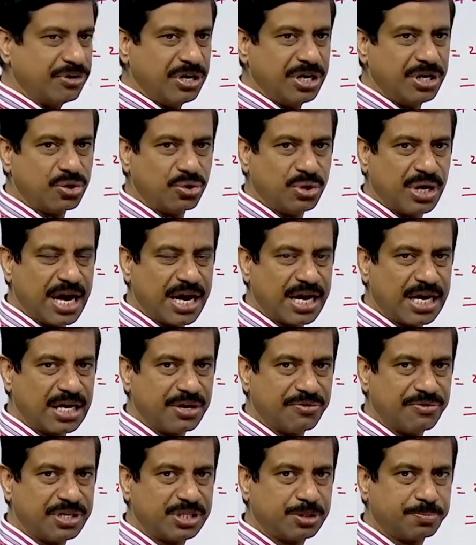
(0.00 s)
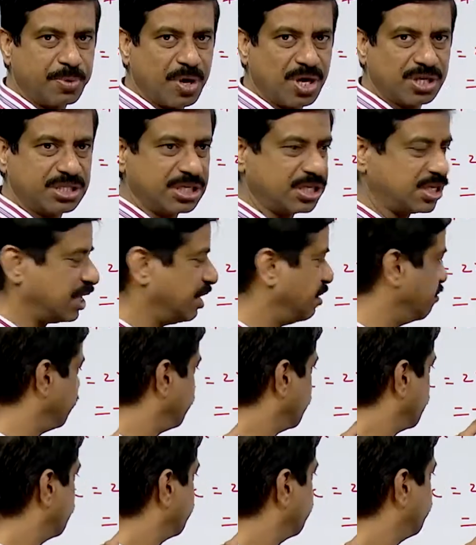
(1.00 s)
into negative is positive,
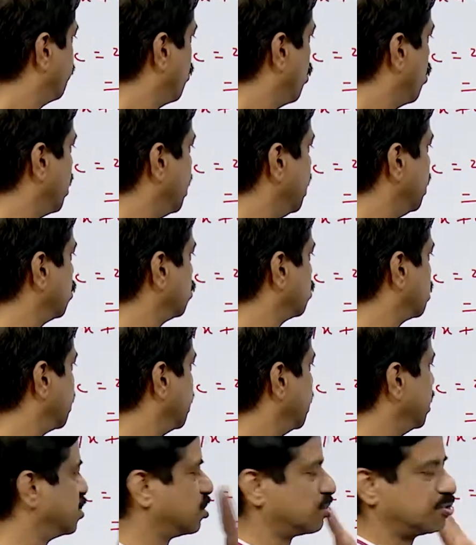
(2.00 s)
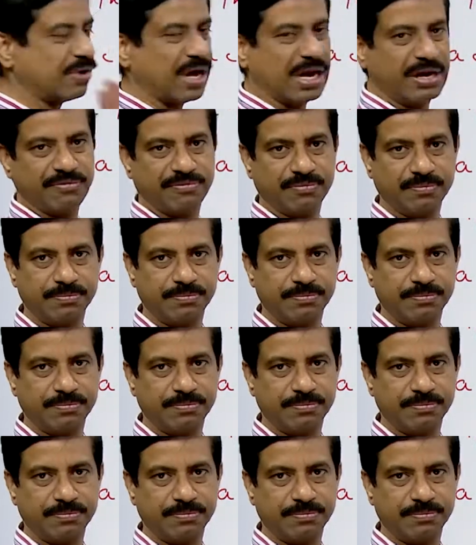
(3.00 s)
4 into 3 is 12.